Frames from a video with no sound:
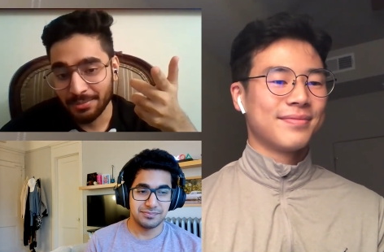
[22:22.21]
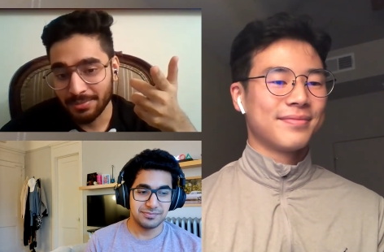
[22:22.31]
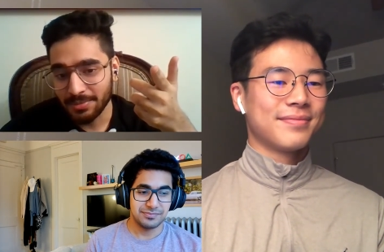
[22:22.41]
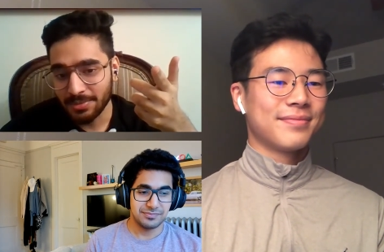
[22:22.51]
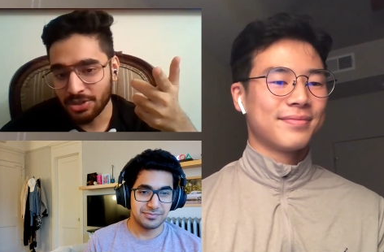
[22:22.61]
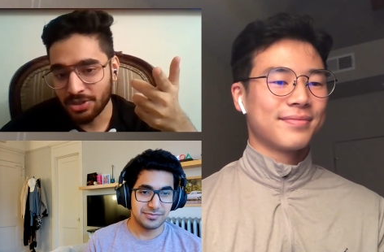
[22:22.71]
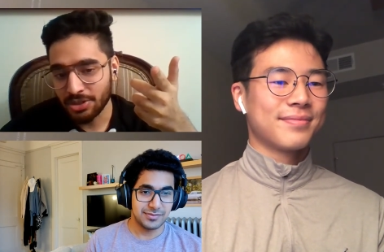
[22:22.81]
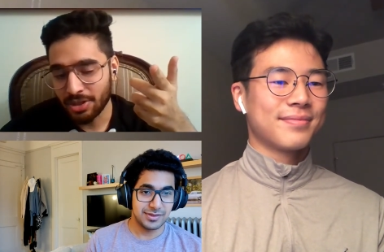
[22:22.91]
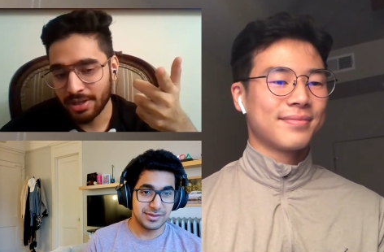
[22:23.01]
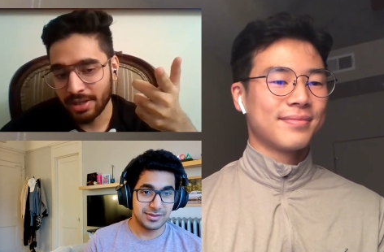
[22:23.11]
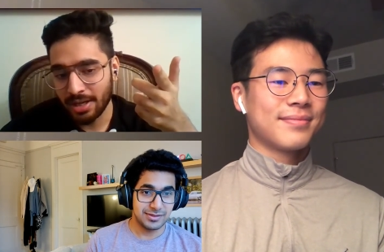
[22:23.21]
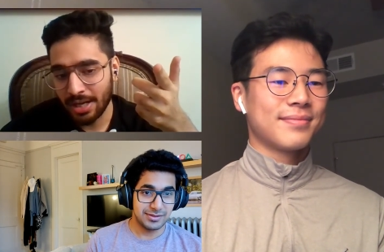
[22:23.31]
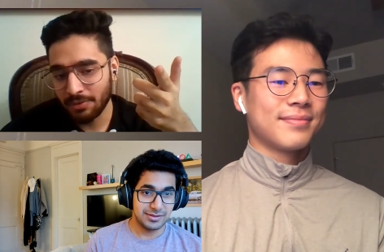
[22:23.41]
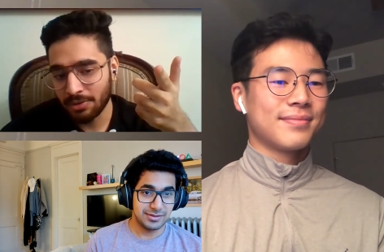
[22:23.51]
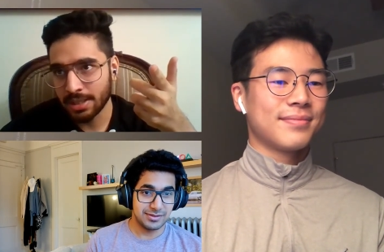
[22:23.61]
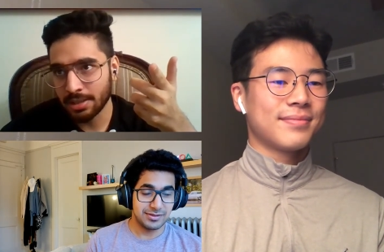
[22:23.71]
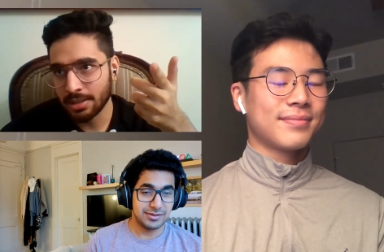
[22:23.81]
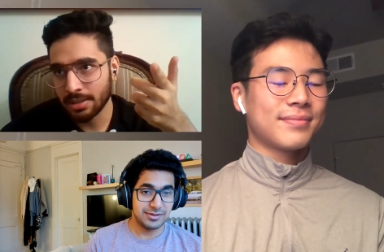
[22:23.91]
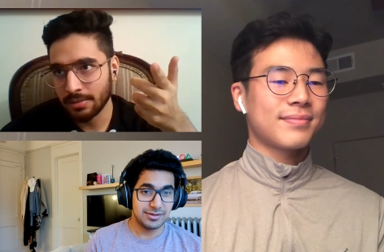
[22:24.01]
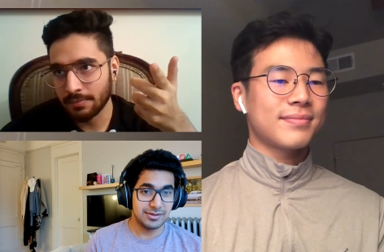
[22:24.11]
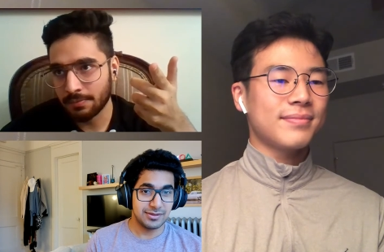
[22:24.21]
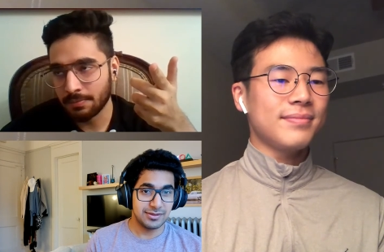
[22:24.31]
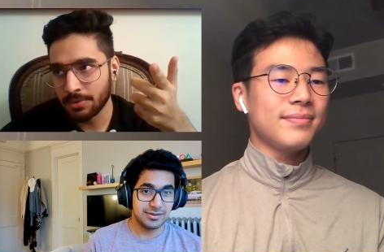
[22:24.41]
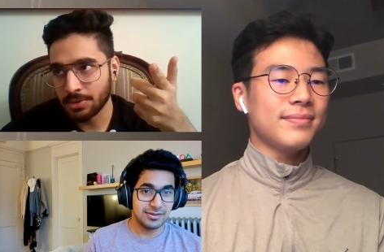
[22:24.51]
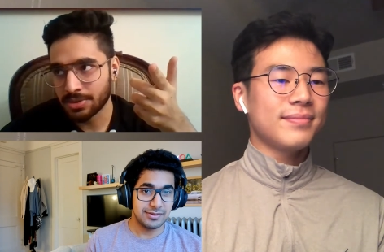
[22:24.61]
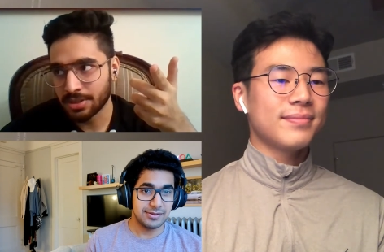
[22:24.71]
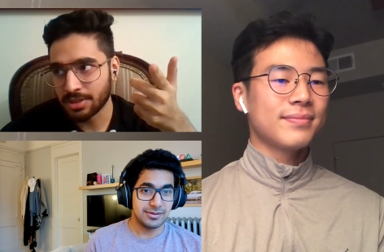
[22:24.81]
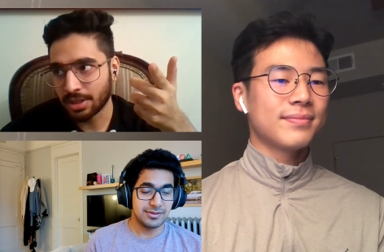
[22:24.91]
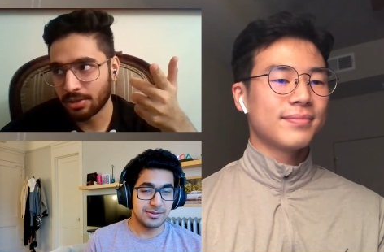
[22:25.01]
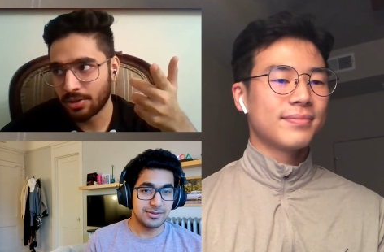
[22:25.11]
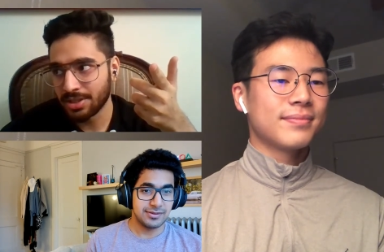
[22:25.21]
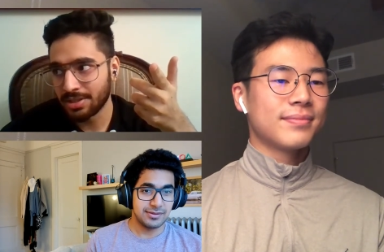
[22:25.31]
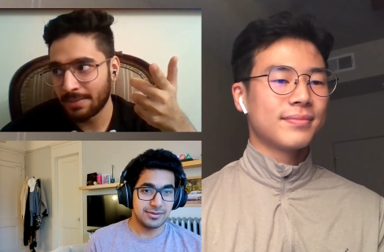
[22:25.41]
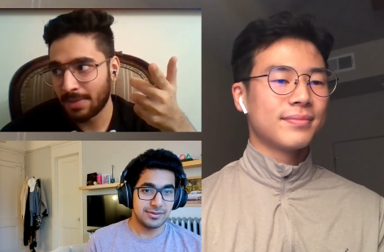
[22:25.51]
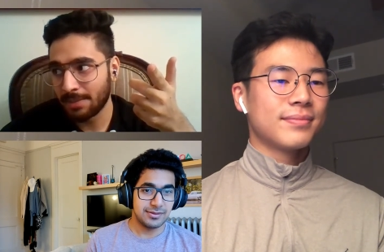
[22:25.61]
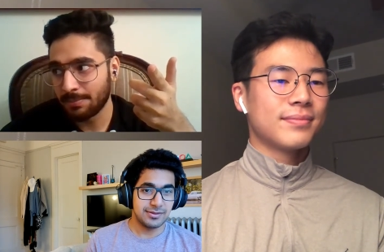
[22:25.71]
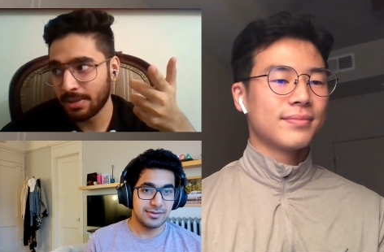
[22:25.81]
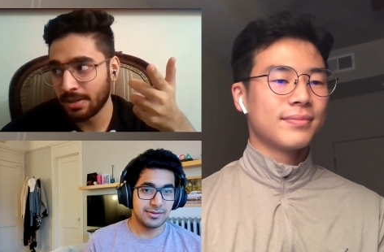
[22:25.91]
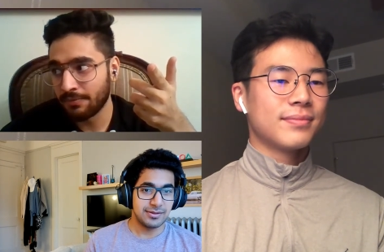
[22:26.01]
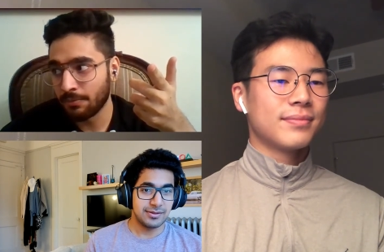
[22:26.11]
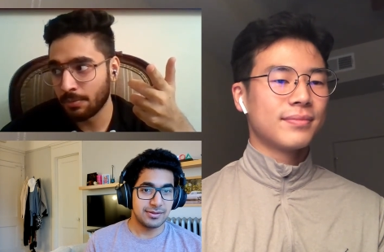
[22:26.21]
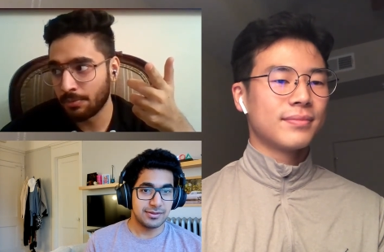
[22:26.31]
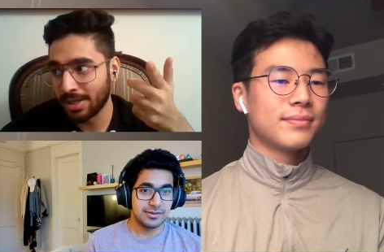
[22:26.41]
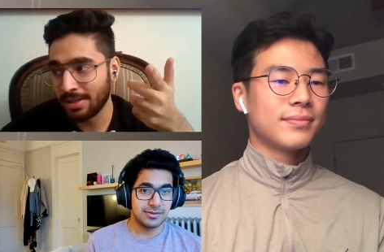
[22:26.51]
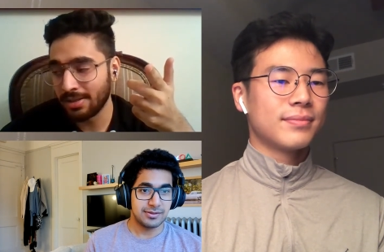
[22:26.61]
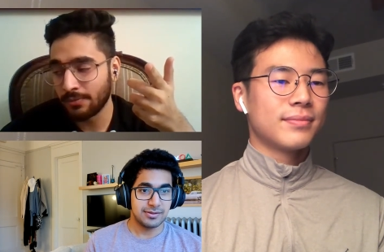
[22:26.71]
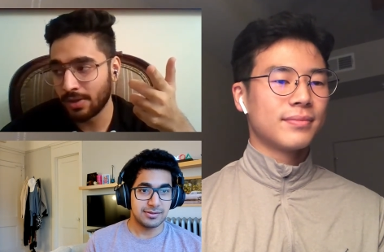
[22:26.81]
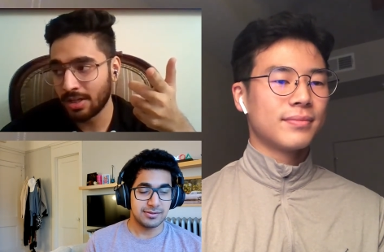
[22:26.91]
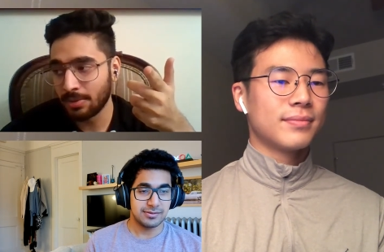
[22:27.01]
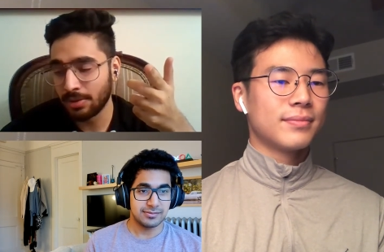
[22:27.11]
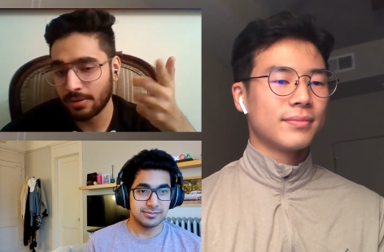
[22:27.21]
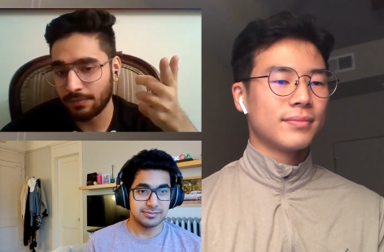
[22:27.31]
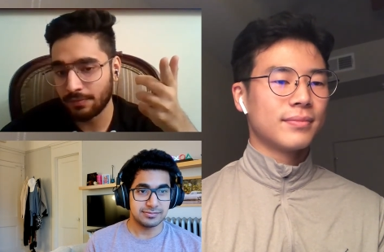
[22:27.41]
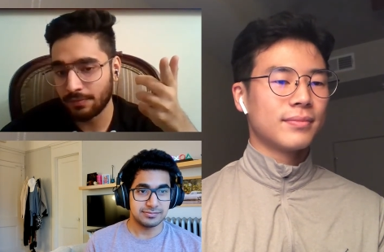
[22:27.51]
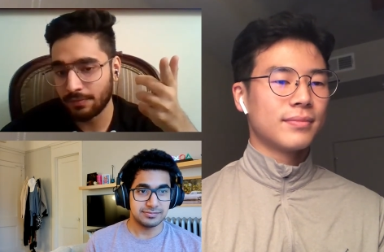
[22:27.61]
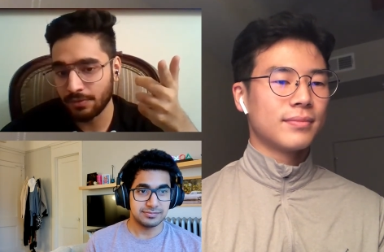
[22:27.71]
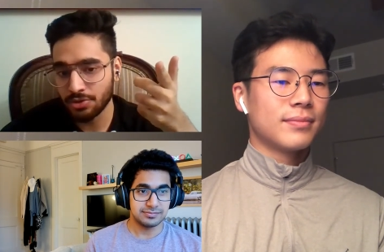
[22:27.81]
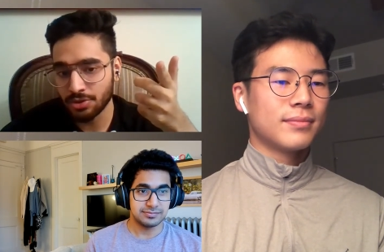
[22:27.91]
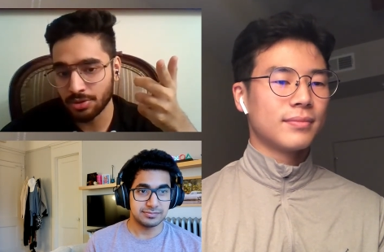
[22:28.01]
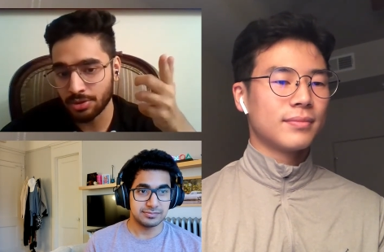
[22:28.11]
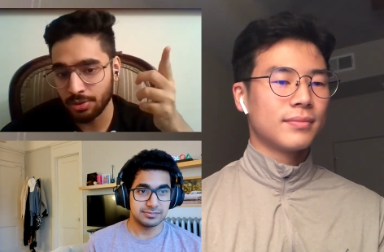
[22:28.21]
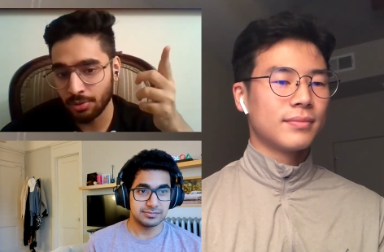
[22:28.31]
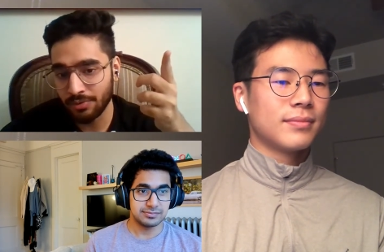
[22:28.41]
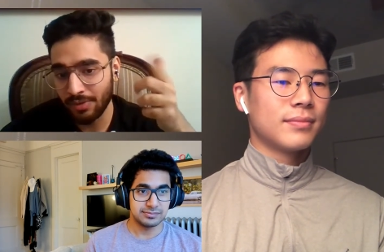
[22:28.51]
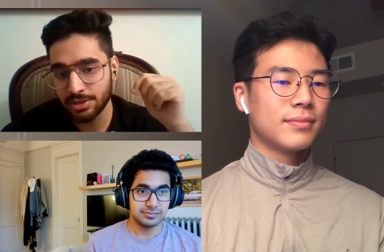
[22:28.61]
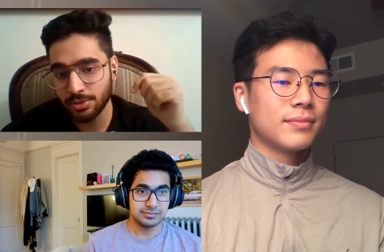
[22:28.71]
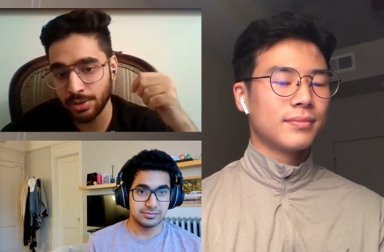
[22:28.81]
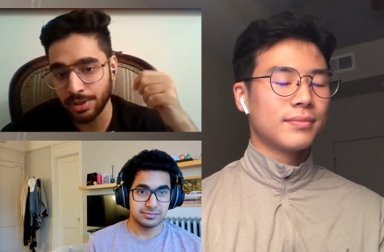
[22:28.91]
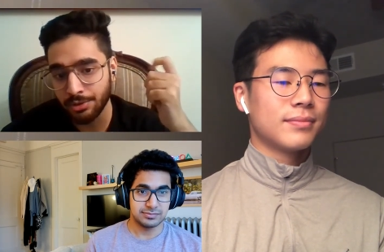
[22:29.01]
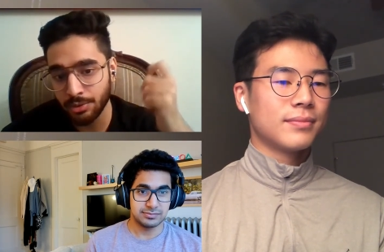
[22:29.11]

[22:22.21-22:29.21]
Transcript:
Speaker 1: Um, Sean, have you thought about um using using technology that might be readily available in the future to your advantage right now?